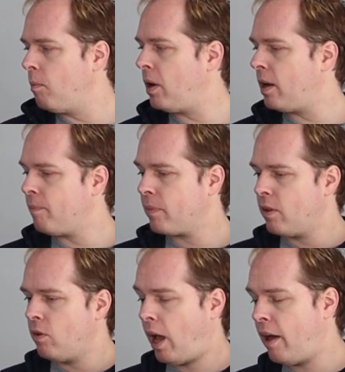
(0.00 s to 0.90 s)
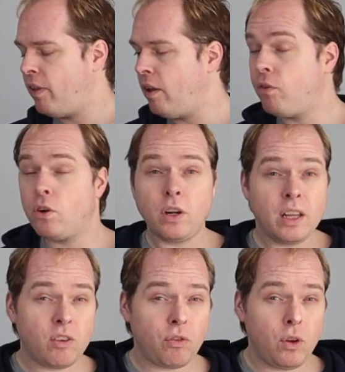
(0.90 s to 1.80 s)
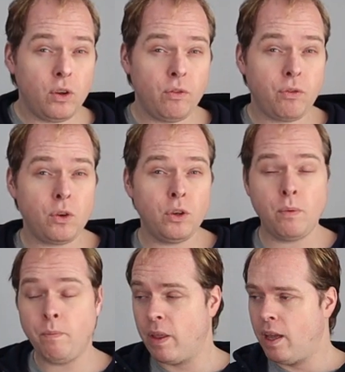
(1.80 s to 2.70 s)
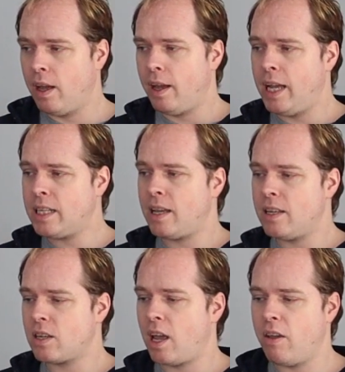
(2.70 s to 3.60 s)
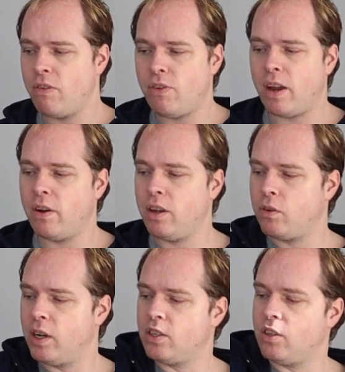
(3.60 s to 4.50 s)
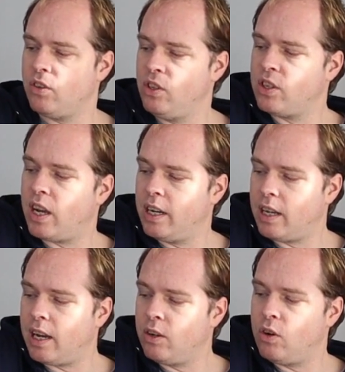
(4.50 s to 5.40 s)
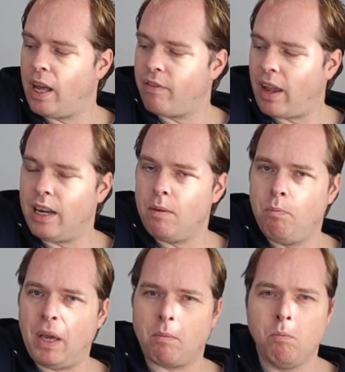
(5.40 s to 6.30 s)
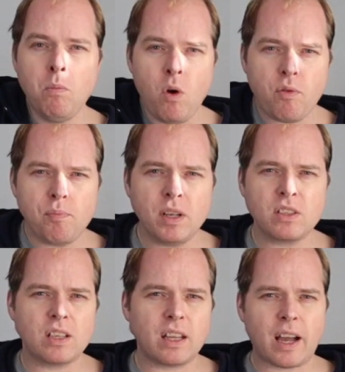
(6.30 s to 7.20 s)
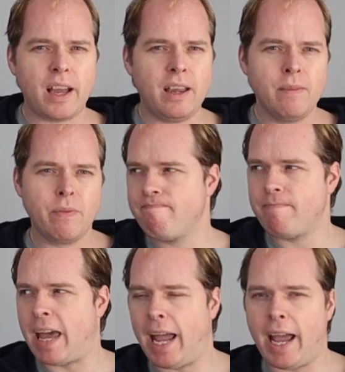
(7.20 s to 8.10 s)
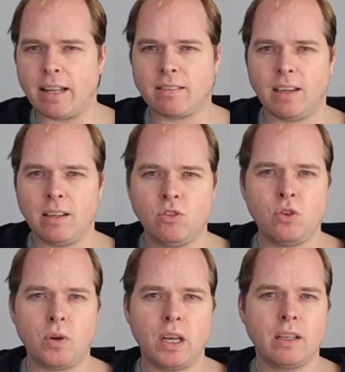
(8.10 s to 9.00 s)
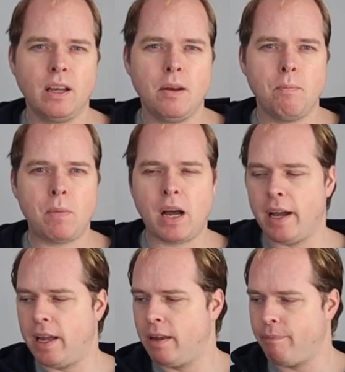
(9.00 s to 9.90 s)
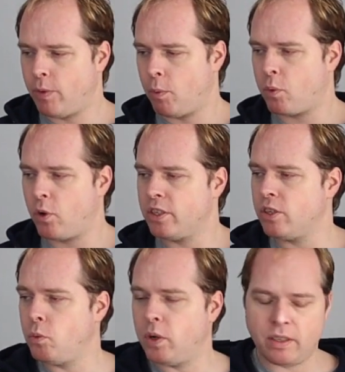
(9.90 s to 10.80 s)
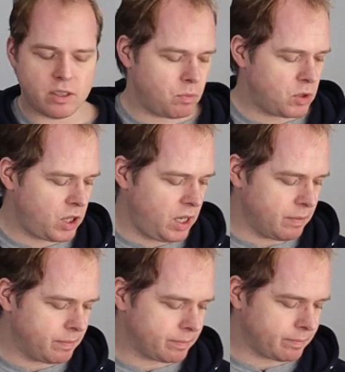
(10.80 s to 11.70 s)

But I think for this vol volume, it is a very rigid design. I don't have any big movements that I had during my operation with this machine.